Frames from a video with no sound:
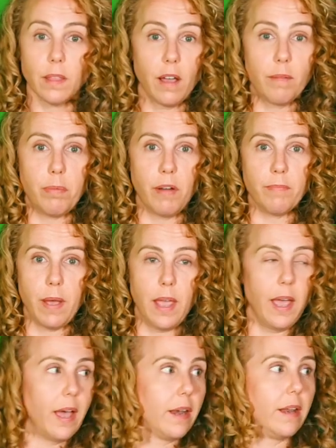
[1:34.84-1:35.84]
above my
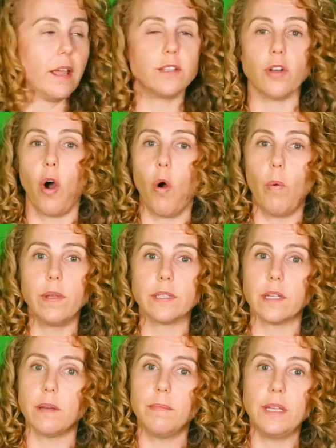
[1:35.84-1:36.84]
head. It's always
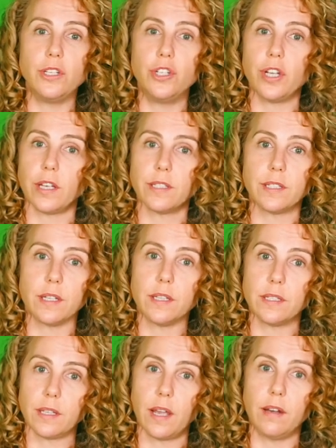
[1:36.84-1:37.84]
going to be just to
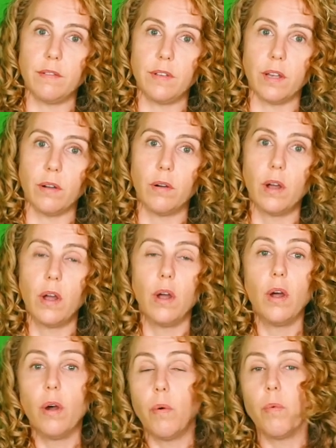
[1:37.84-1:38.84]
the side of you,
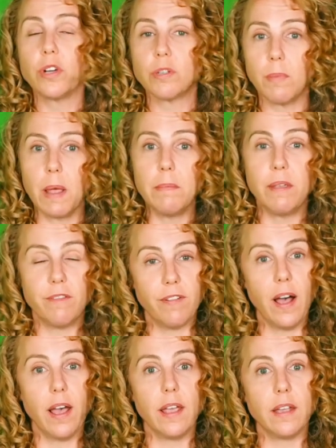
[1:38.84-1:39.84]
which might be
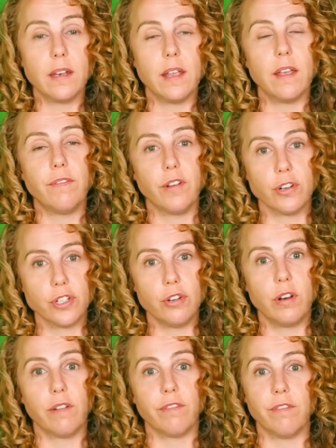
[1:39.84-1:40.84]
fine if you're
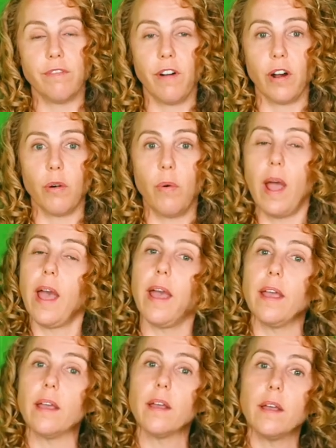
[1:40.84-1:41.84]
shooting from far
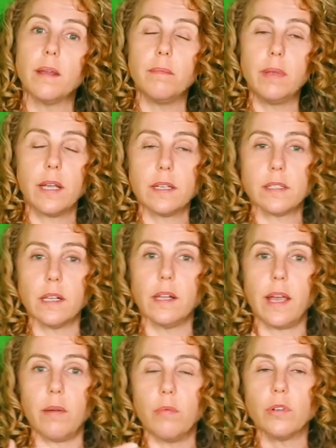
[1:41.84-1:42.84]
away because the
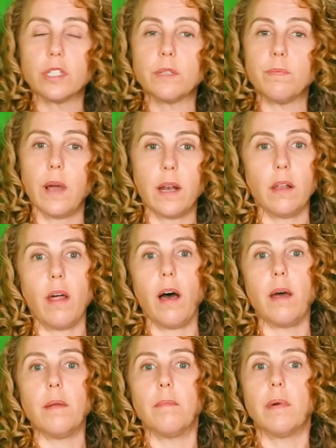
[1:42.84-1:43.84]
light will spread a
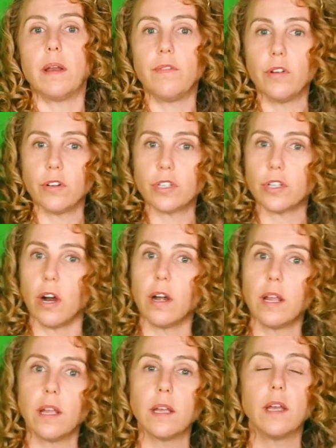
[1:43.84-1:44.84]
lot. But if you're
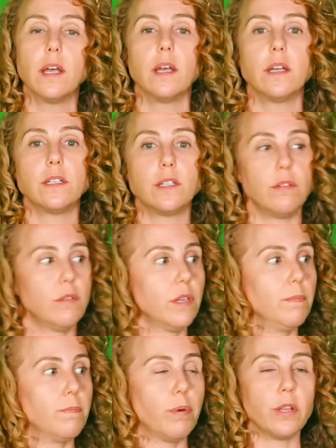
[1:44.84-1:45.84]
starting
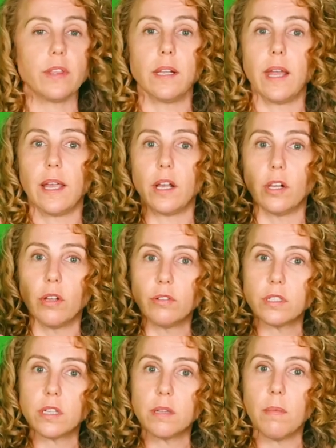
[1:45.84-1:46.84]
to put the light
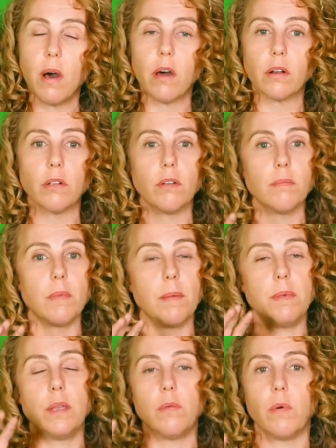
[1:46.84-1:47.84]
close to the model,
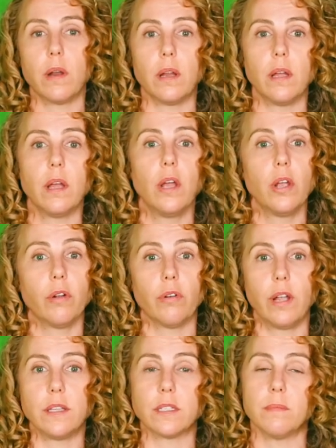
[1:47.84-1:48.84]
maybe you want to
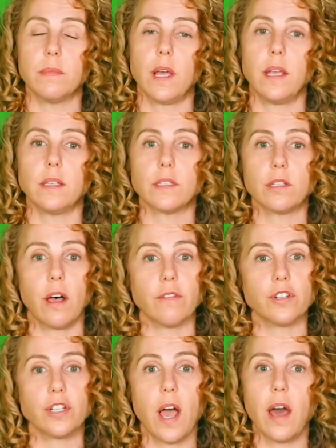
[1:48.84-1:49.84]
create some nice
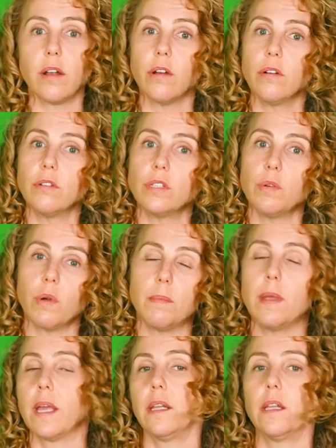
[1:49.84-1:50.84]
soft shadows, you want to
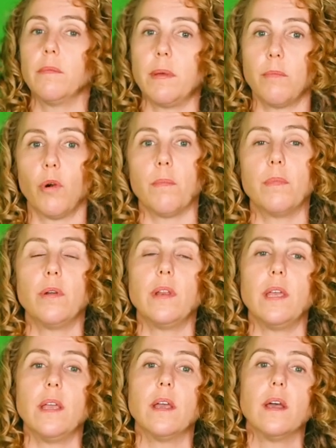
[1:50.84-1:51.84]
make it a little bit more
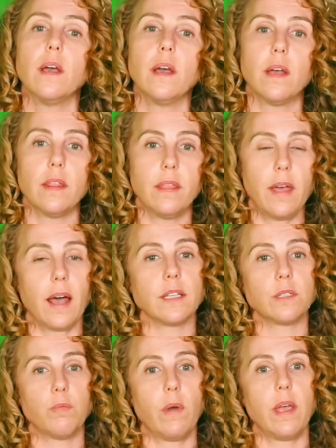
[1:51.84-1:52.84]
moody,
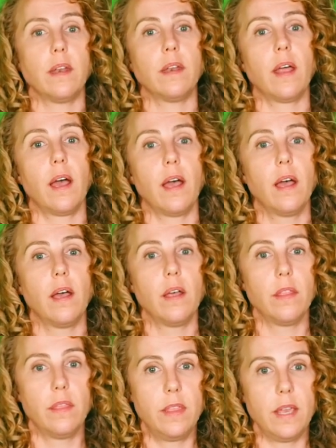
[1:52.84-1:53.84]
that's when
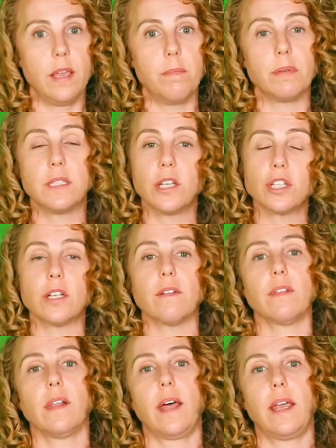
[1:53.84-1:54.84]
the position
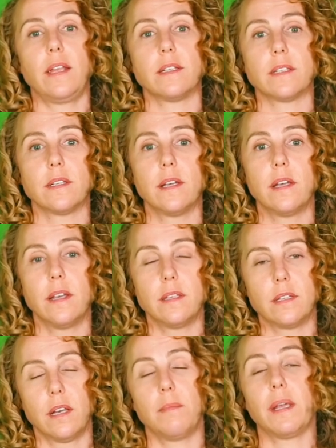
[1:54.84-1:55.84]
of the light
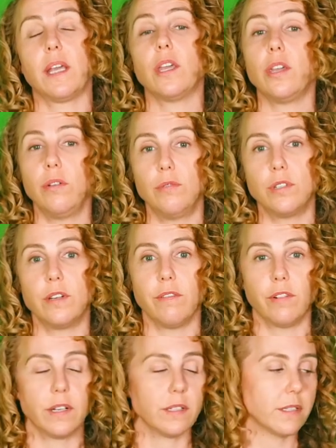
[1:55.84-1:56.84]
is going to make a huge
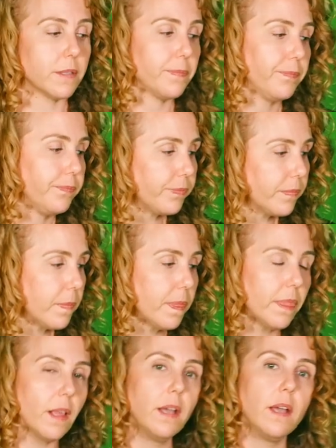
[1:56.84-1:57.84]
difference.
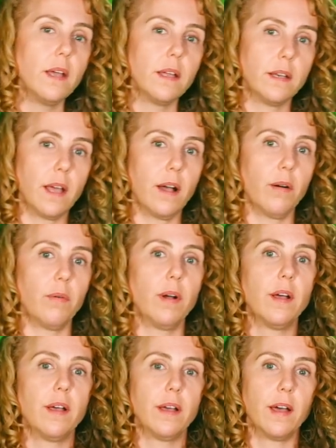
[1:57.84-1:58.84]
Now,
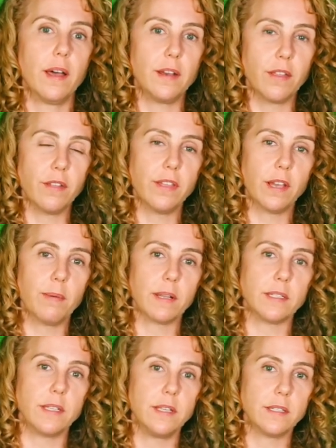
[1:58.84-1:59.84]
Another thing
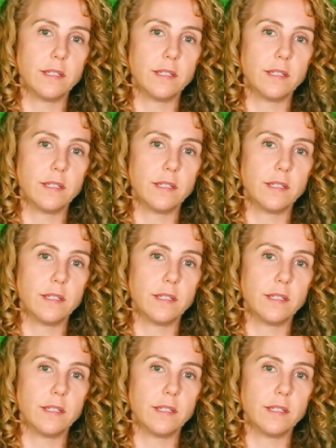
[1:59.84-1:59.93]
about C